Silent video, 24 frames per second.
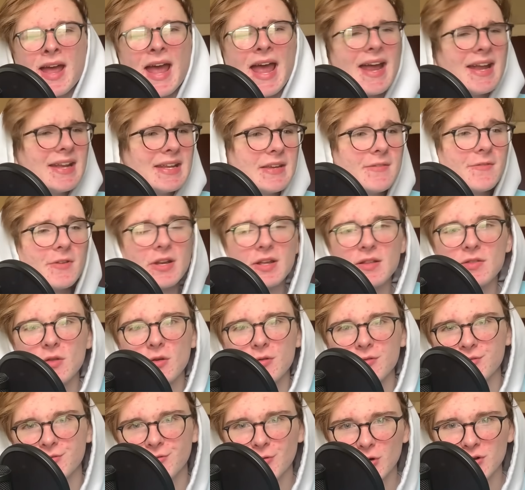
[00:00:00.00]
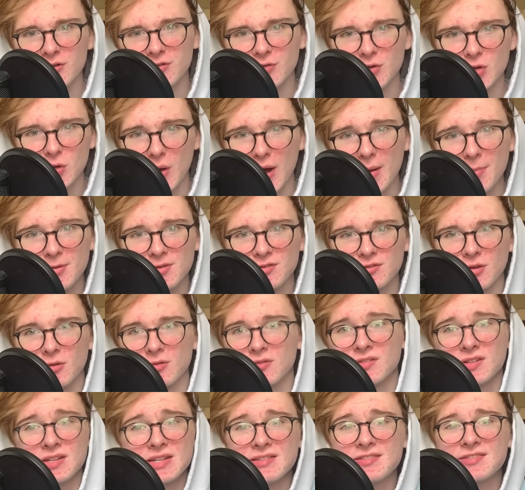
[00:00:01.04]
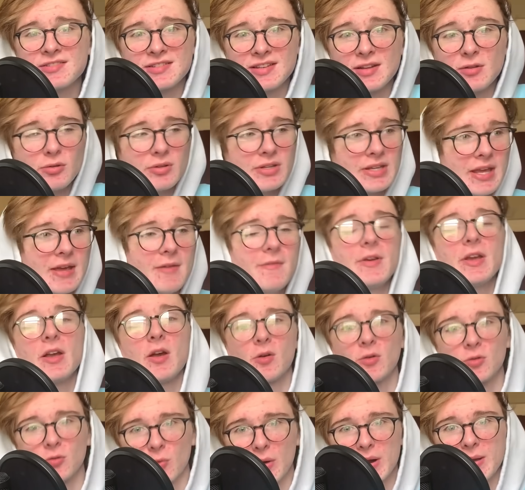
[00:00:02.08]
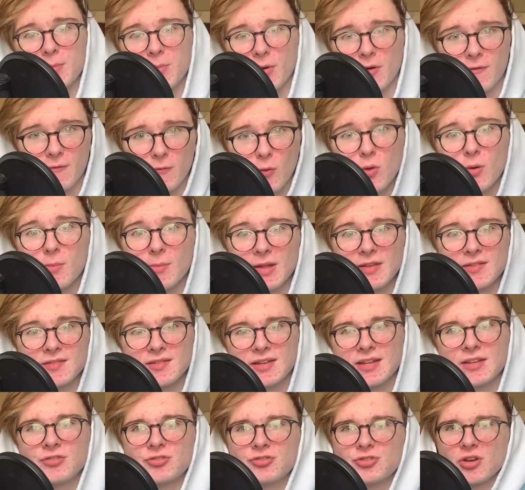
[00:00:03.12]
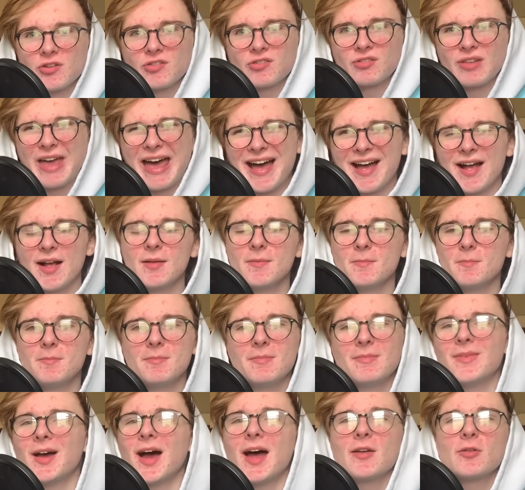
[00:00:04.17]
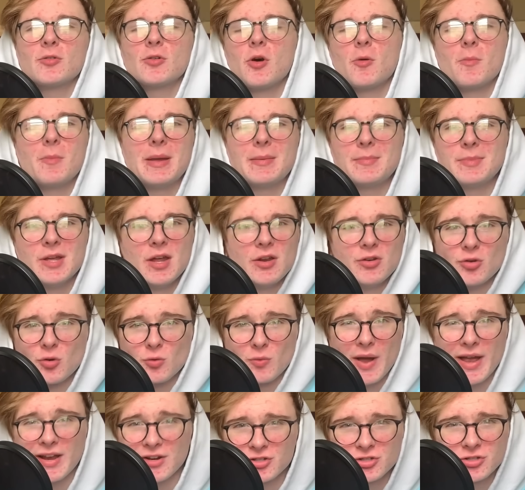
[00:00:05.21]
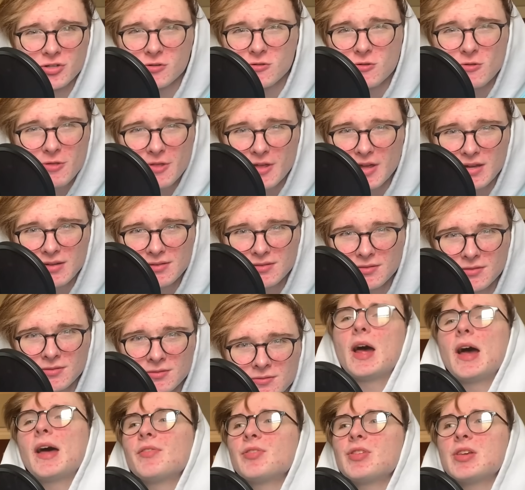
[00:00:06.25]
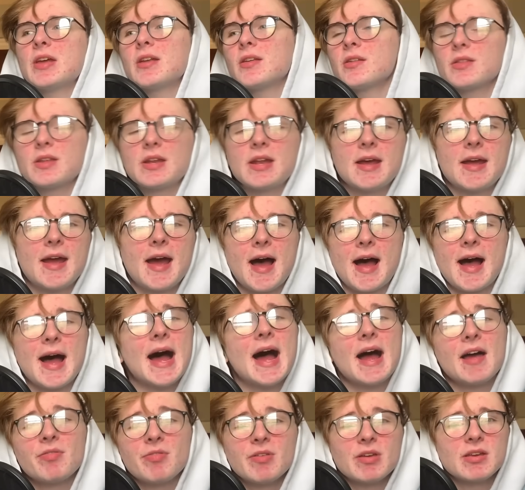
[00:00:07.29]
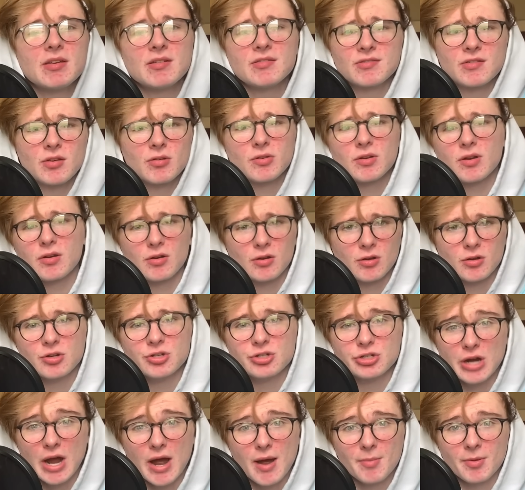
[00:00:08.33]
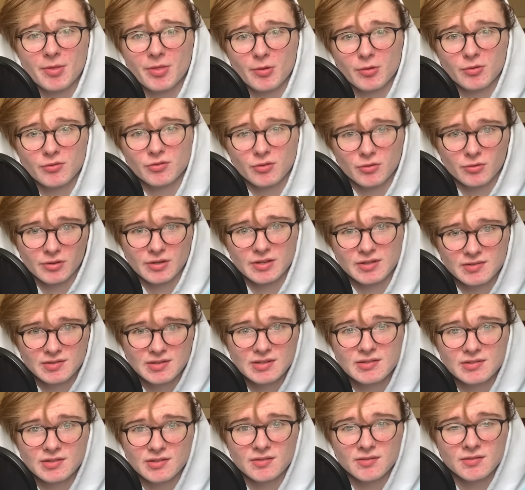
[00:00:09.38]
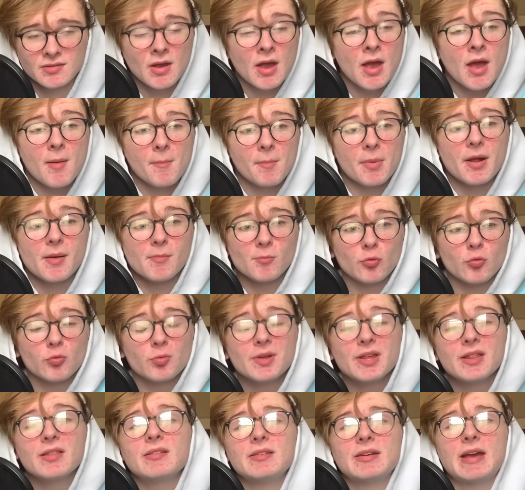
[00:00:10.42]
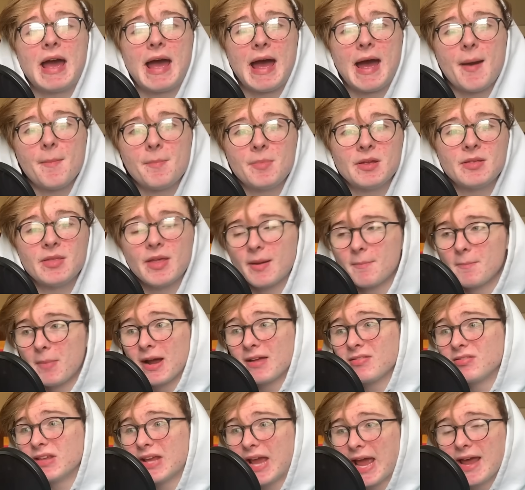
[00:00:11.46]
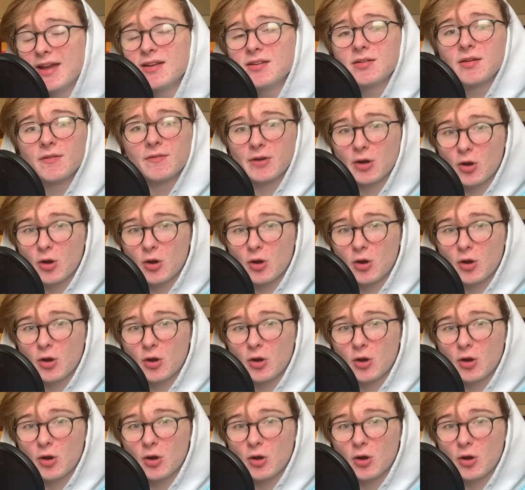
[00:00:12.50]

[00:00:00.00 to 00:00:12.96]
And even in those first few episodes, he's still giving a great performance. It's just, I don't know, maybe a directional thing. At the end of the day, I think he still did a good job at those early seasons, but I'm really happy that by the end of it